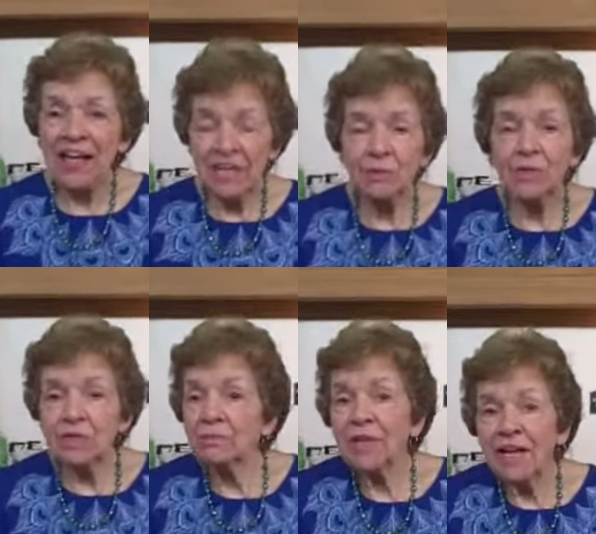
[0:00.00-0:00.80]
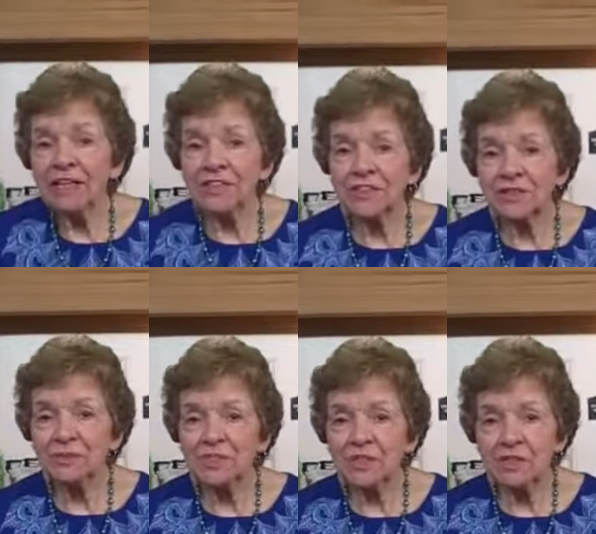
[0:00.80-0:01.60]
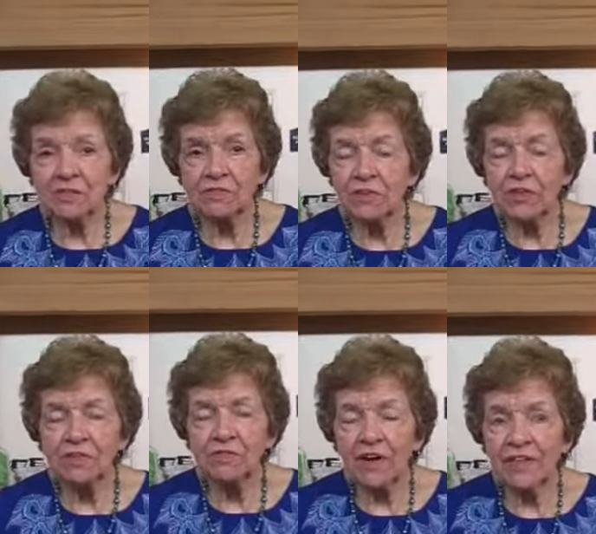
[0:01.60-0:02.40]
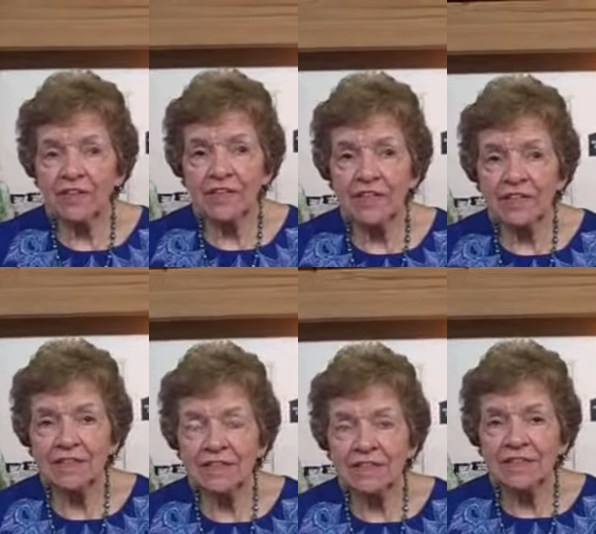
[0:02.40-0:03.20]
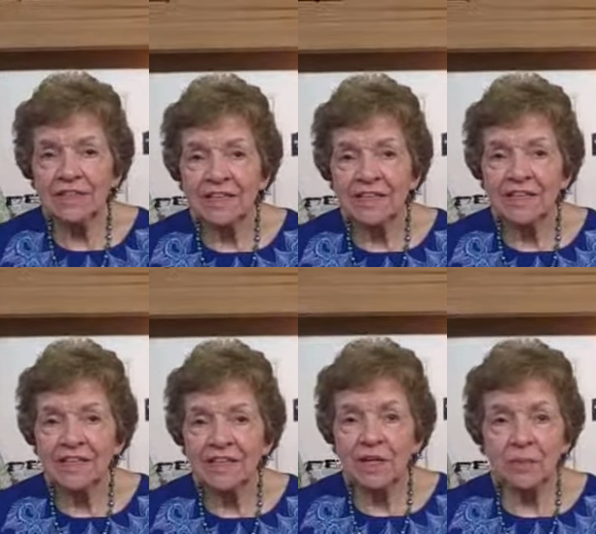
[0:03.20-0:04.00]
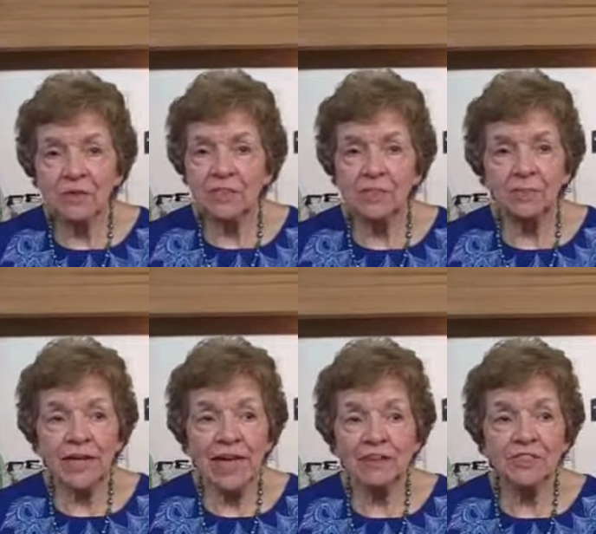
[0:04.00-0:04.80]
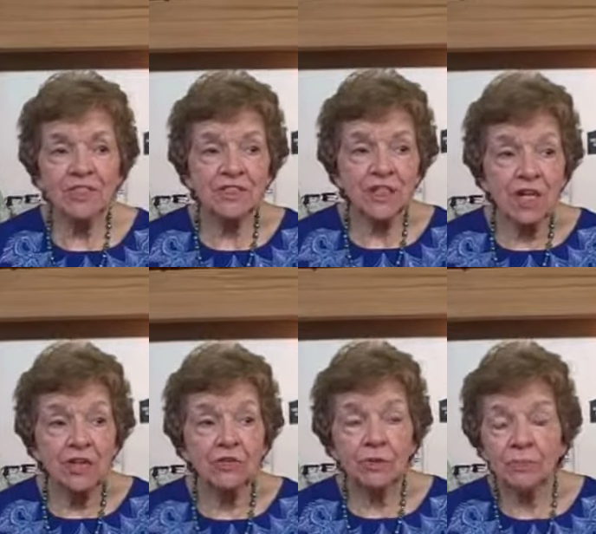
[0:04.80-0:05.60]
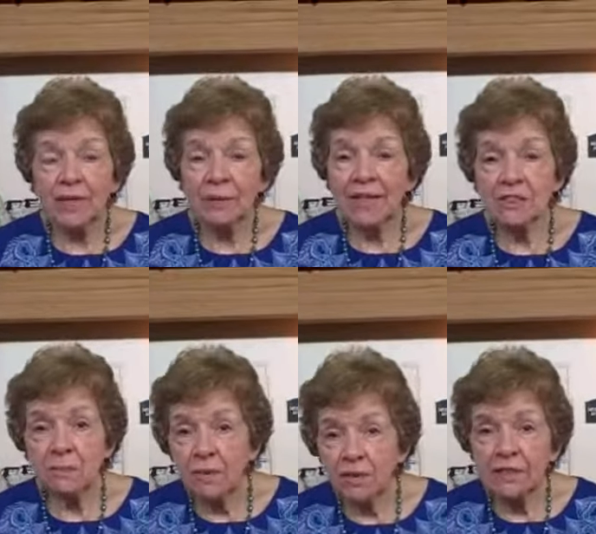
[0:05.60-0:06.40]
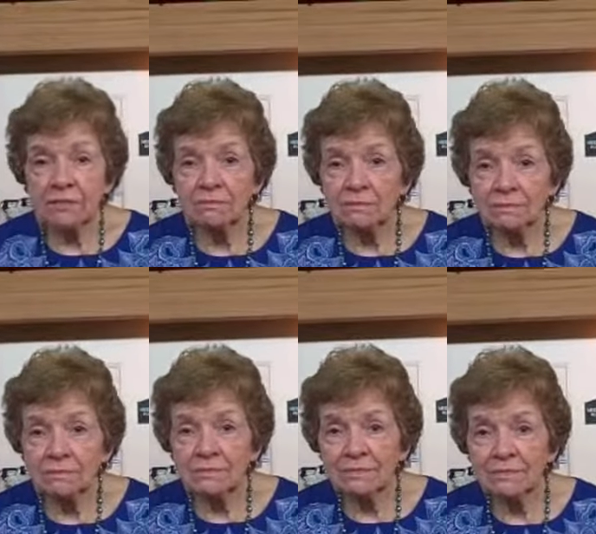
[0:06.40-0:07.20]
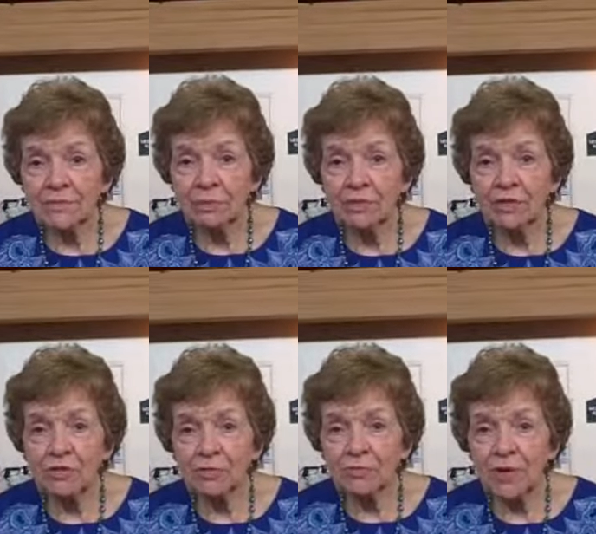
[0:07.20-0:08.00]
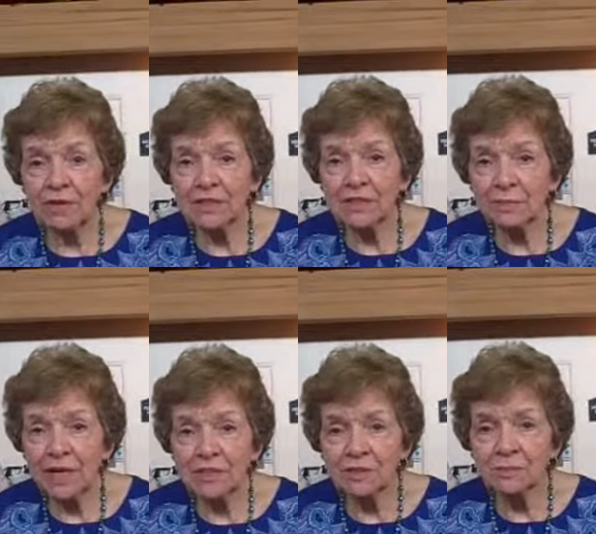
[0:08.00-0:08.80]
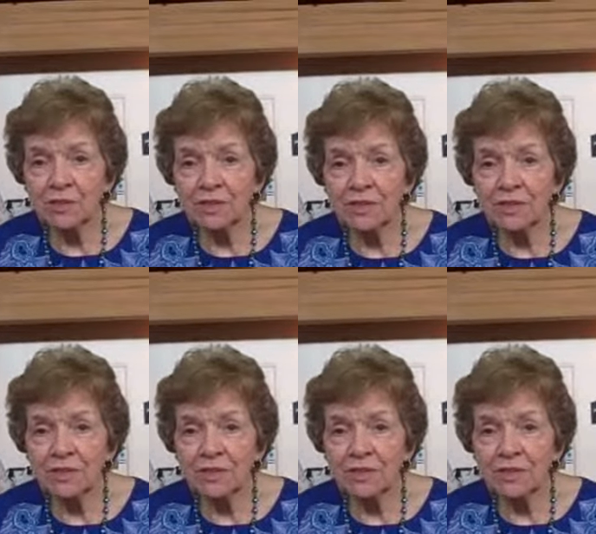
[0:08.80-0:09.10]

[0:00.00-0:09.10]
And he would oblige. He's a very good father. He built us a playhouse that you could play basketball in. My brothers would practice their basketball